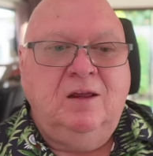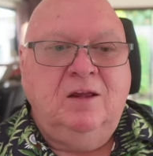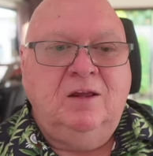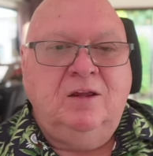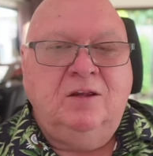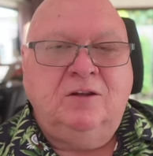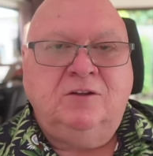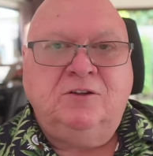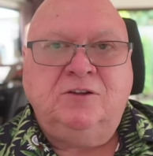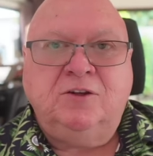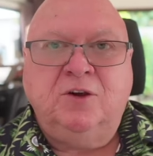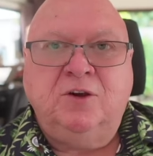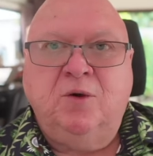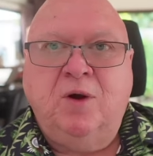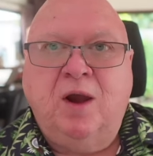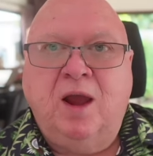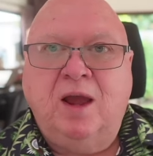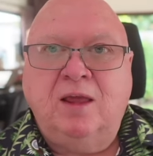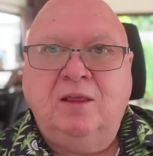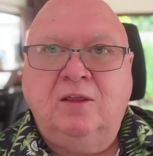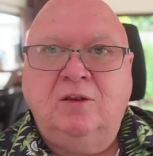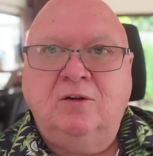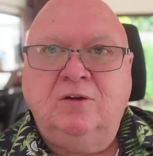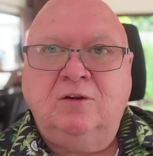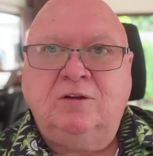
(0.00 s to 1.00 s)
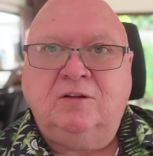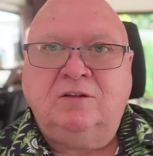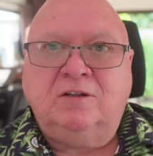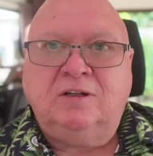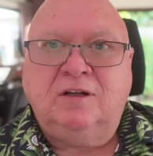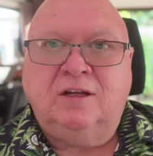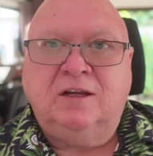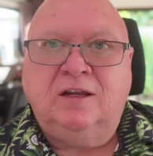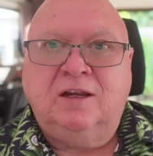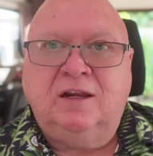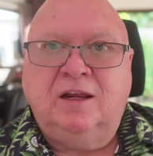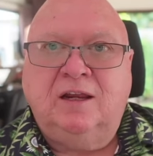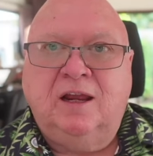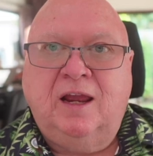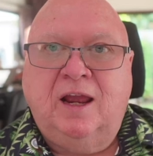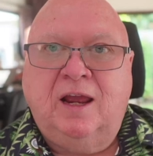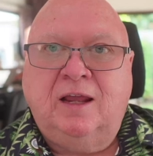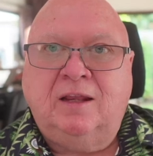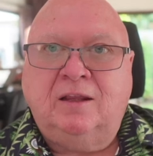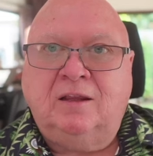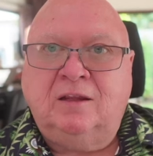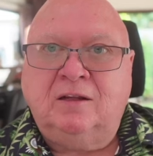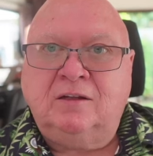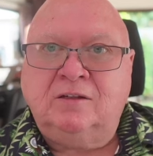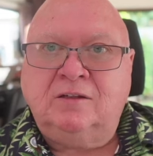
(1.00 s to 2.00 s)
So I looked
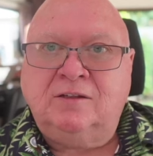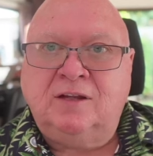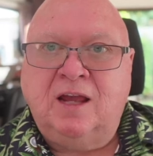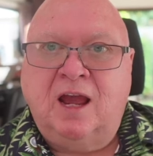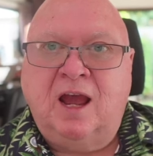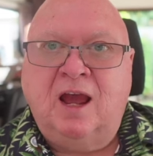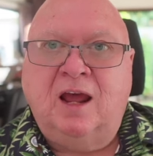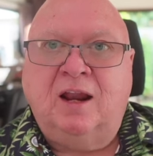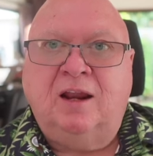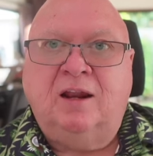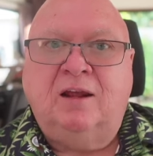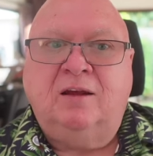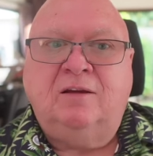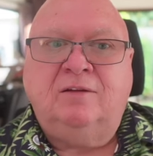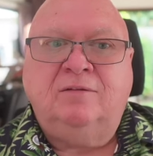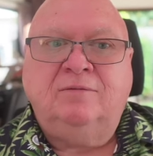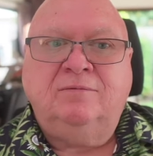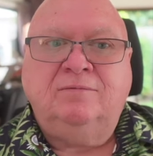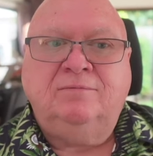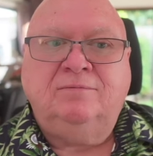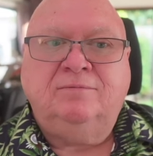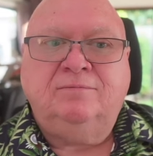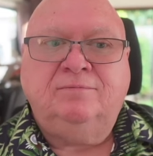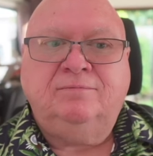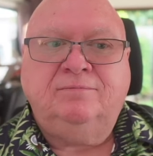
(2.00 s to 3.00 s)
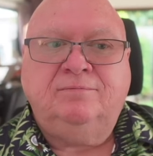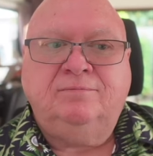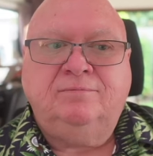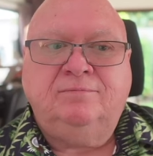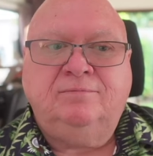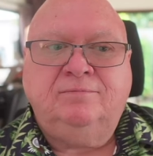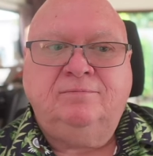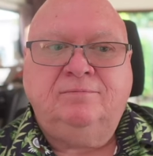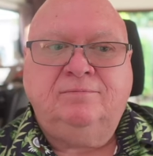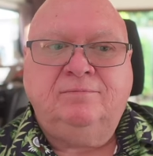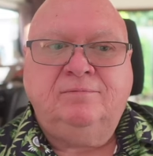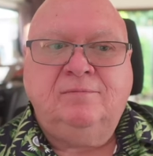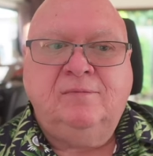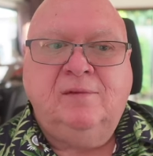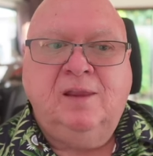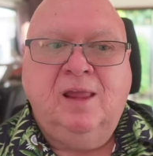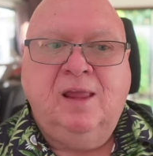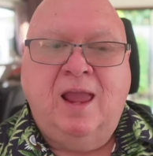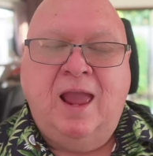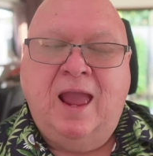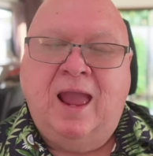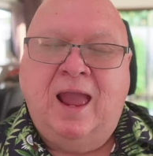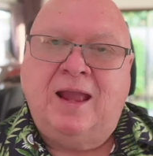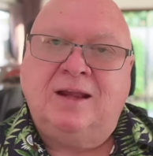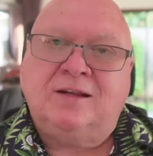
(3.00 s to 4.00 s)
at Lazada.
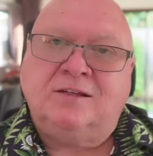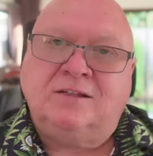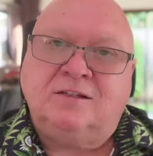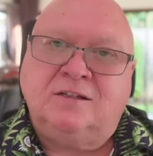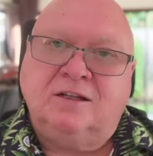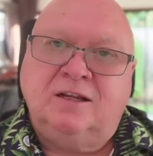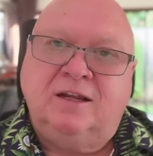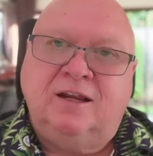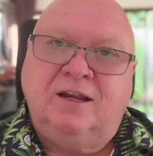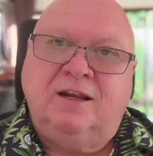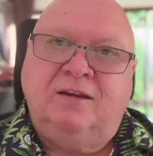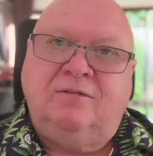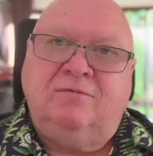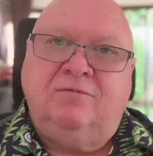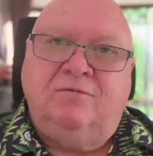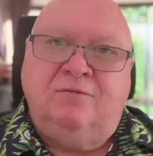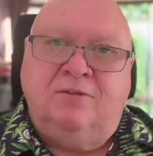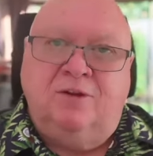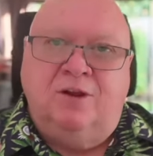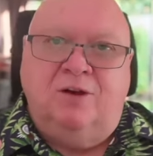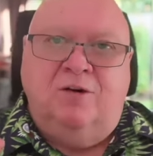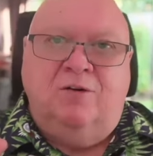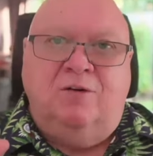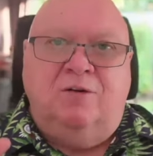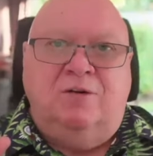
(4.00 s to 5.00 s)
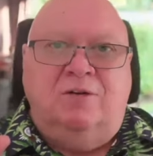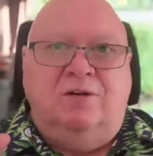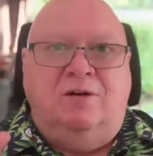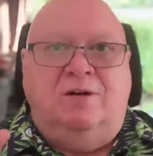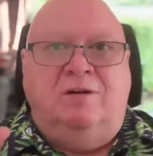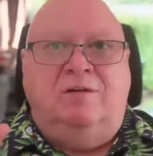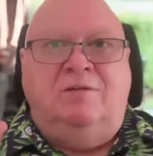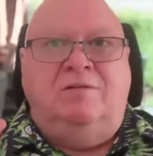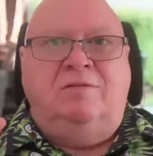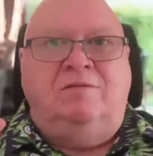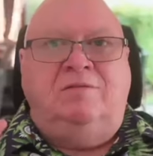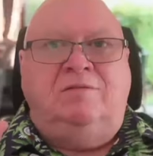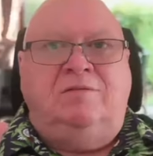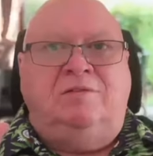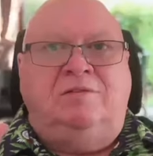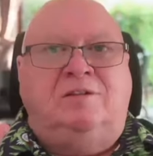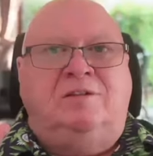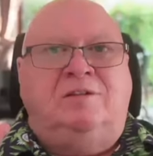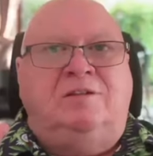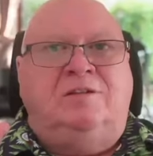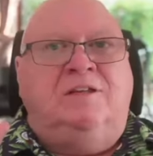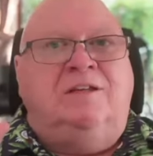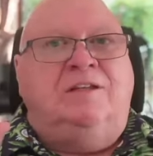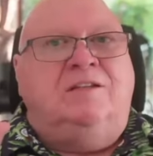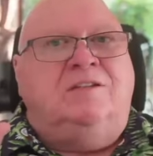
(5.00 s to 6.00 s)
Actually, no, I
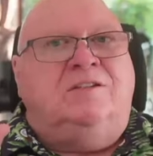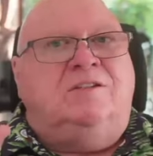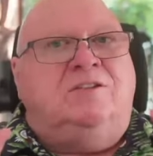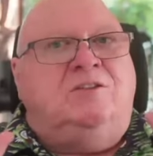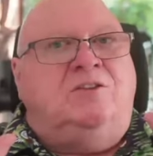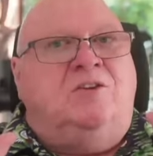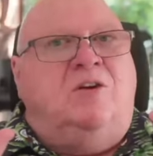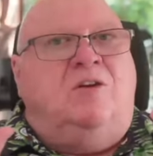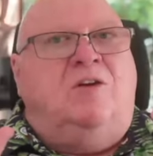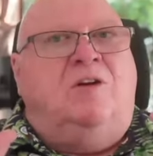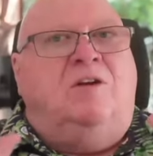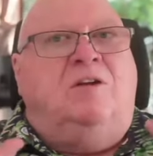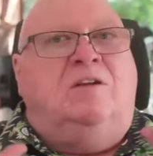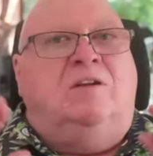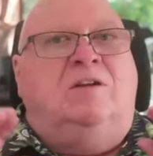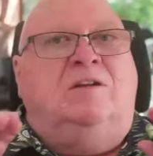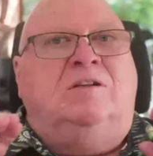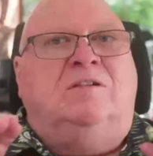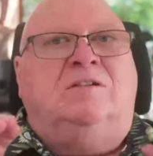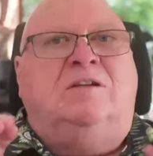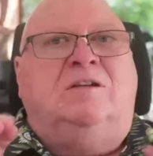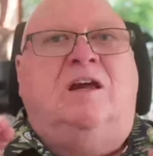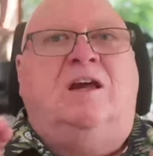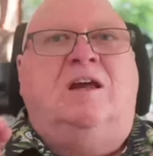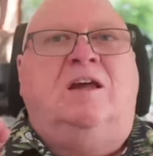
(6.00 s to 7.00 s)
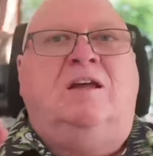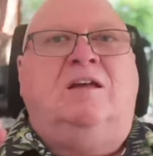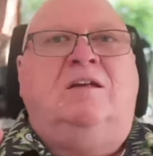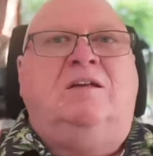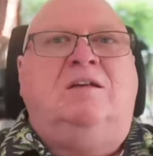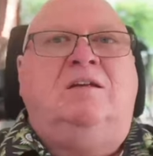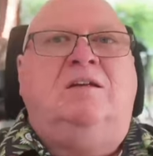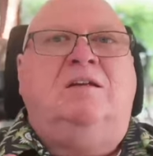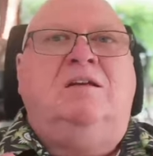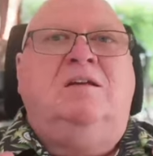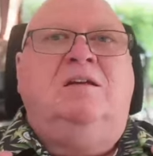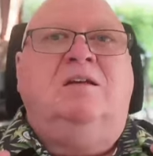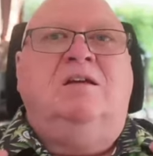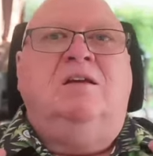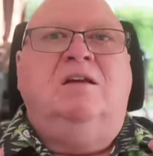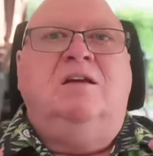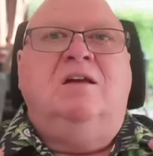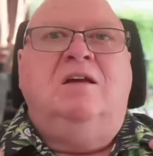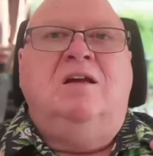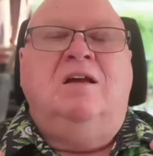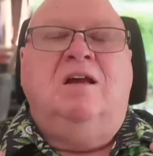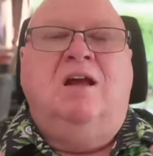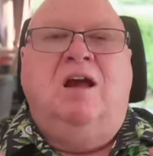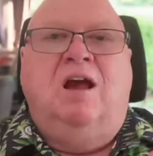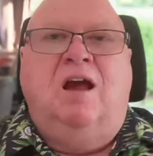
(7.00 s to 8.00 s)
didn't start at Lazada.
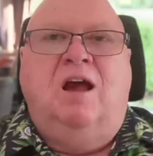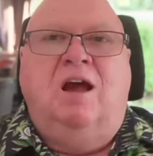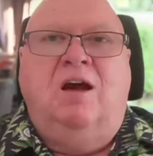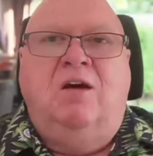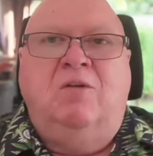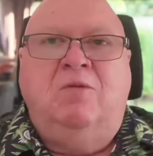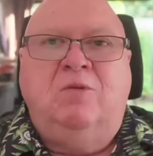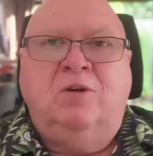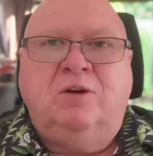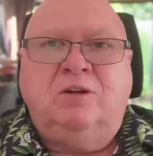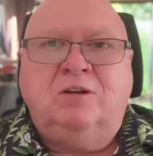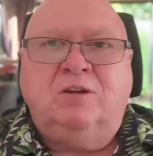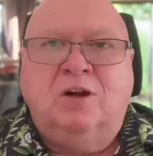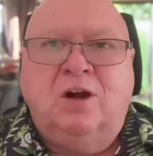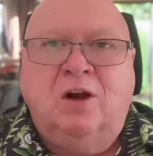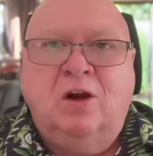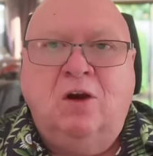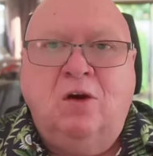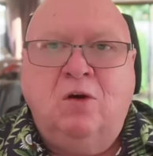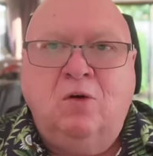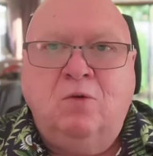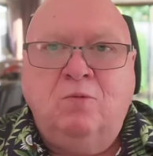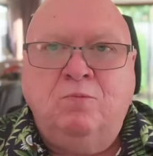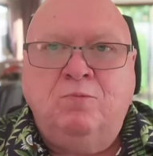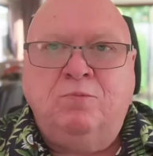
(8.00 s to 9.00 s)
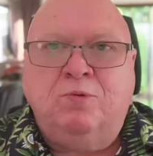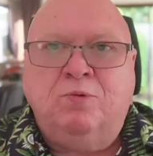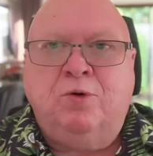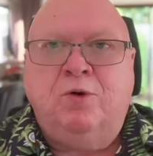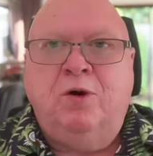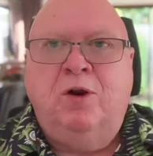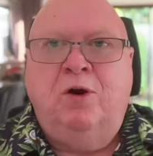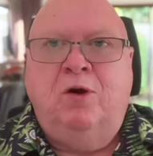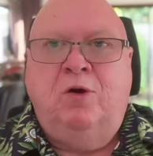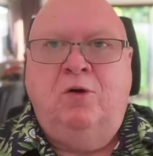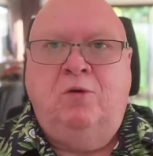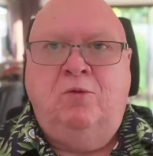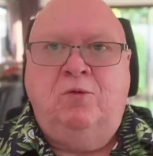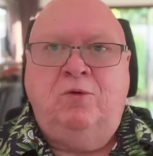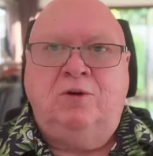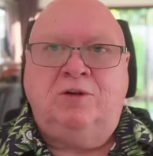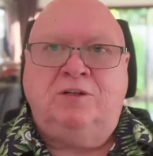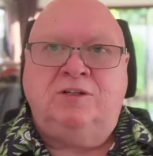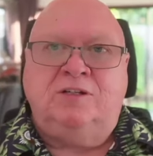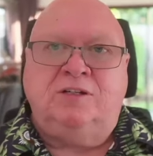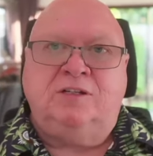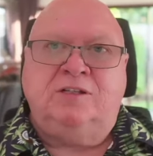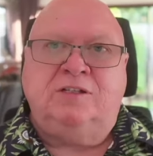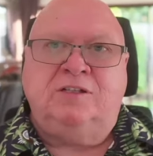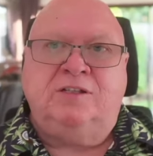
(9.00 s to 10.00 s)
Went to Home Pro, which
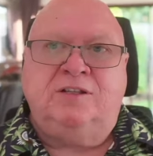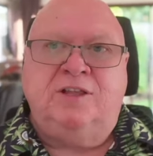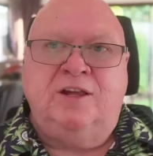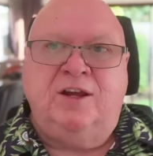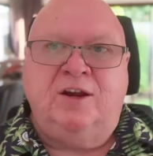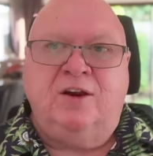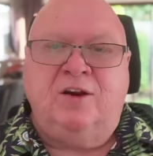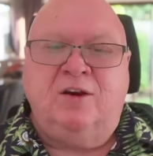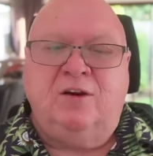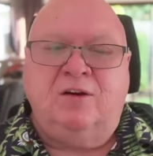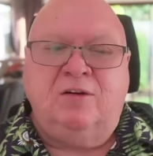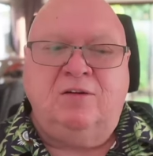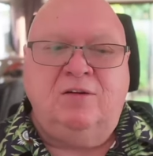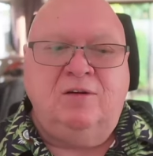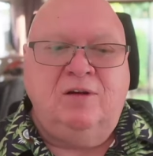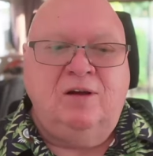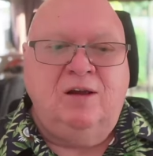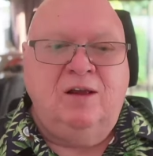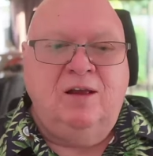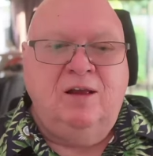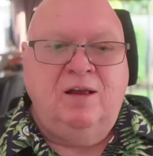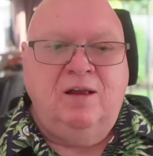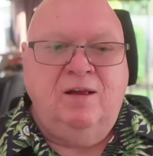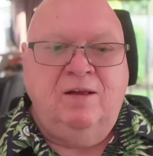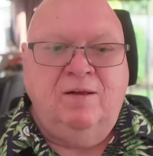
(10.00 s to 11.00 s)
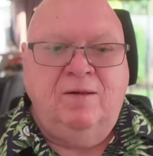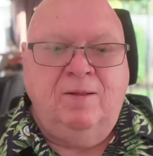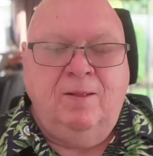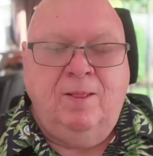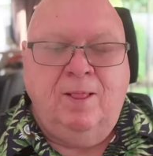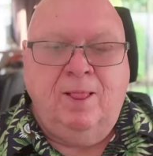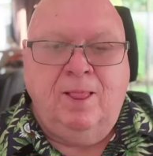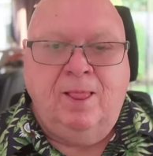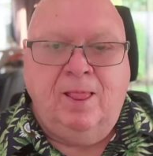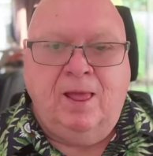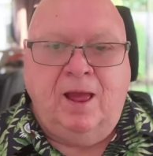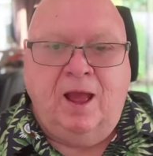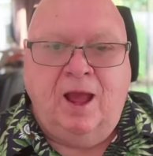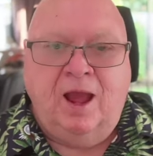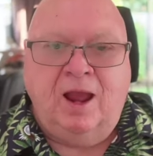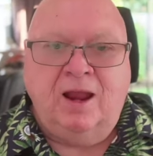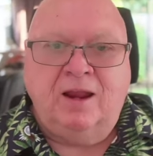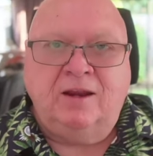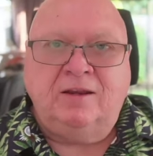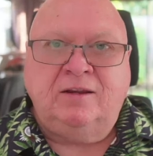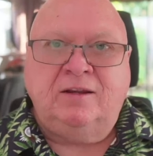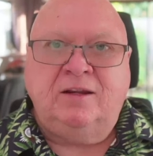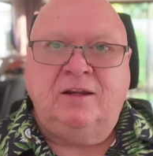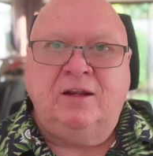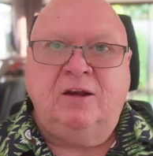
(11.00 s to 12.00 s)
is their
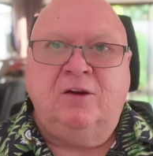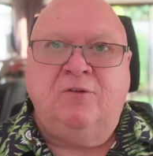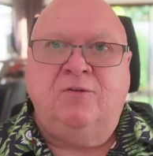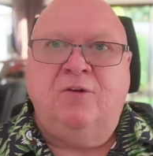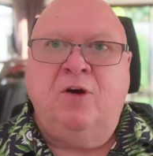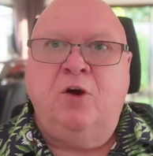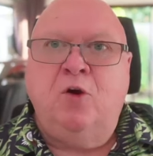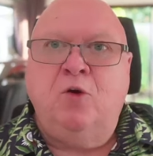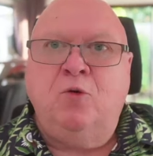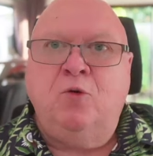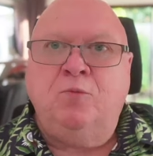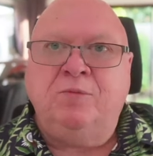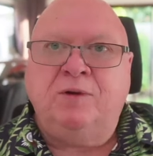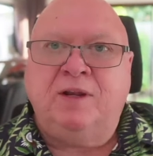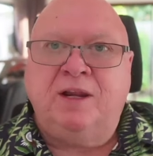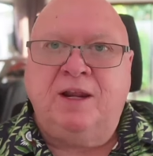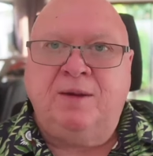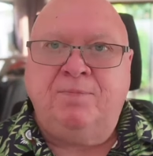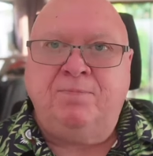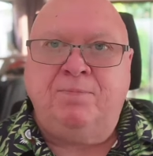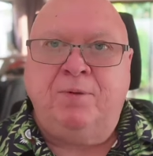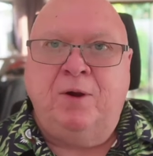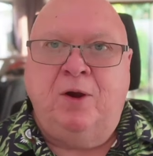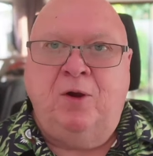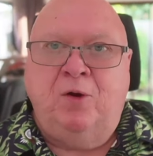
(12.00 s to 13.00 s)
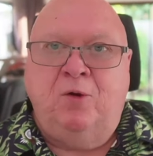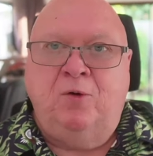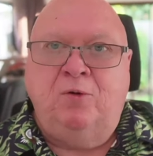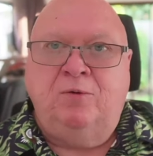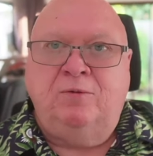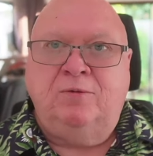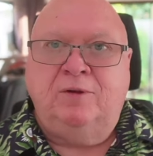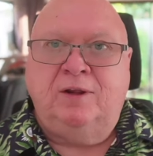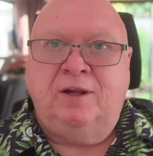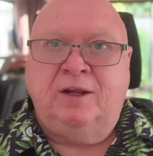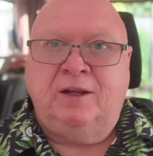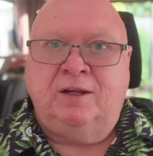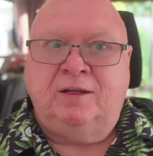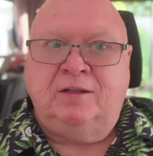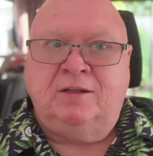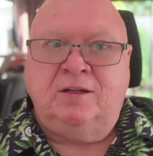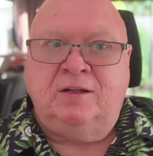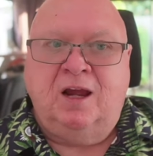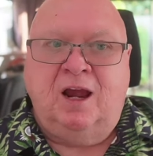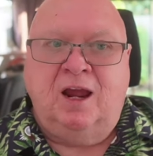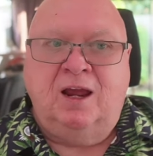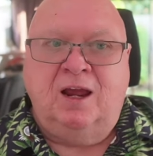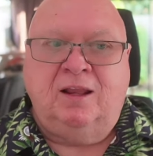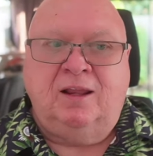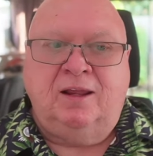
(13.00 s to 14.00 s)
idea of Home Depot in
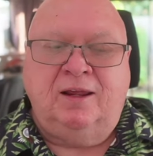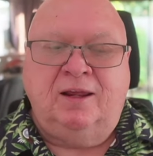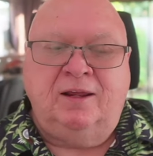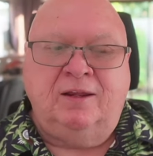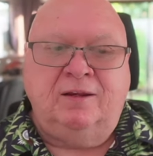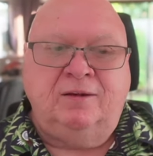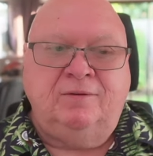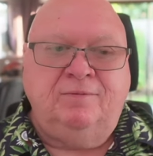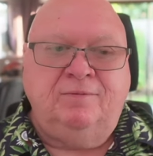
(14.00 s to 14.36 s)
Thailand.